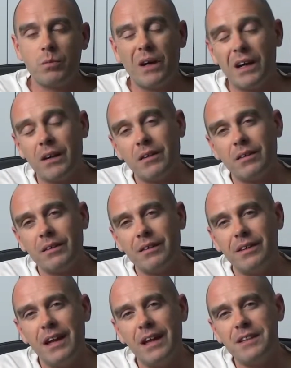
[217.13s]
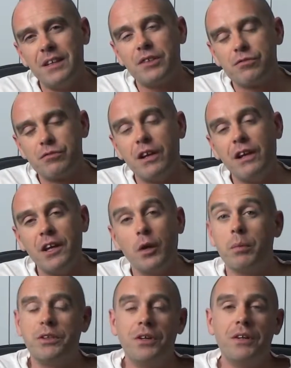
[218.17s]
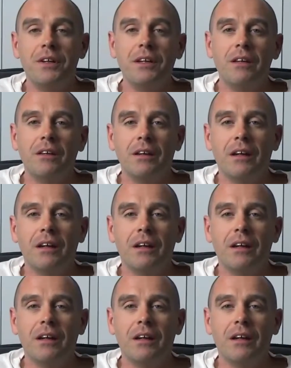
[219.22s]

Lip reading: well, is this really an opportunity?